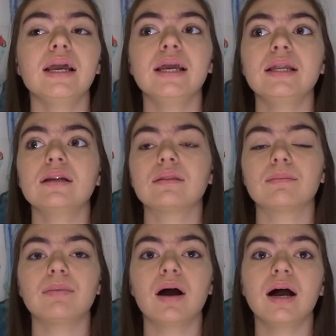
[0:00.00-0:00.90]
in
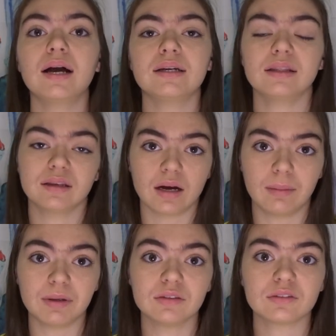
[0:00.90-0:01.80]
the pod in the
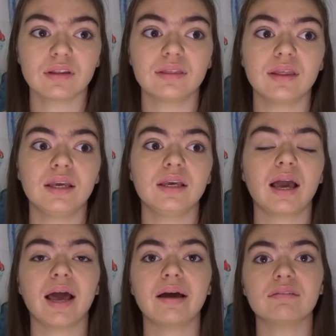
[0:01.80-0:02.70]
Commons they
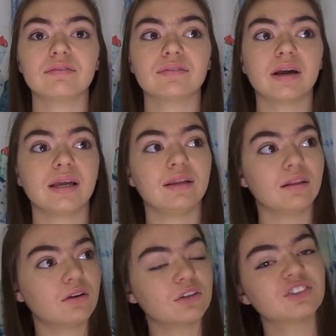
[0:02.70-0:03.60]
have a
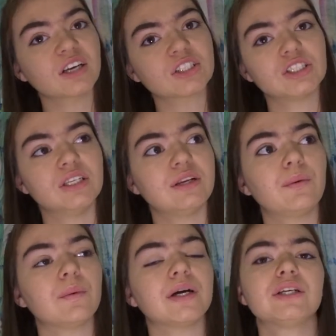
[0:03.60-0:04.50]
little section
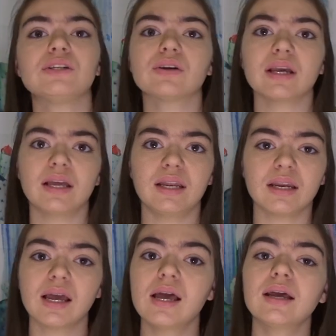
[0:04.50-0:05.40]
where you
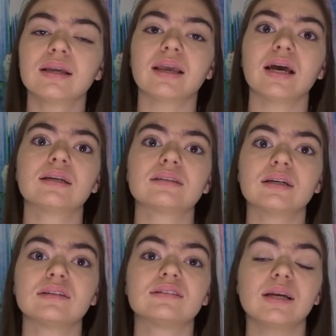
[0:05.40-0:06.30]
can get
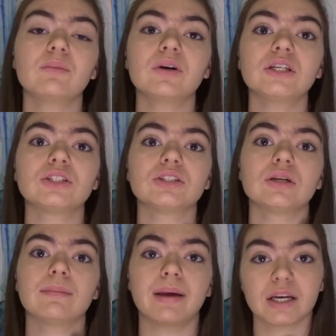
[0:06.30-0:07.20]
a sandwich
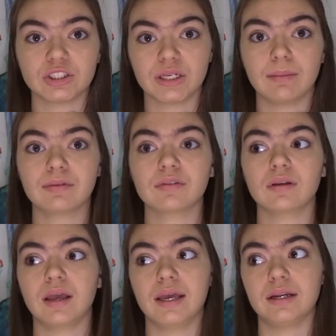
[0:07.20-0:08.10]
bag of chips
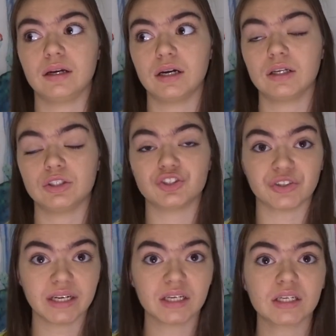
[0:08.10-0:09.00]
and a
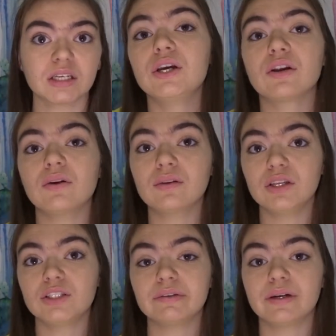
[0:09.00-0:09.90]
drink you can
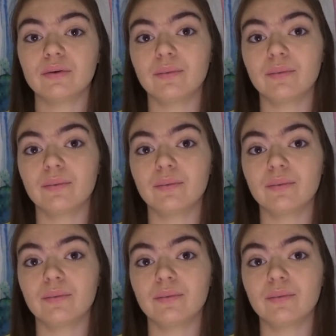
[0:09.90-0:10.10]
only do it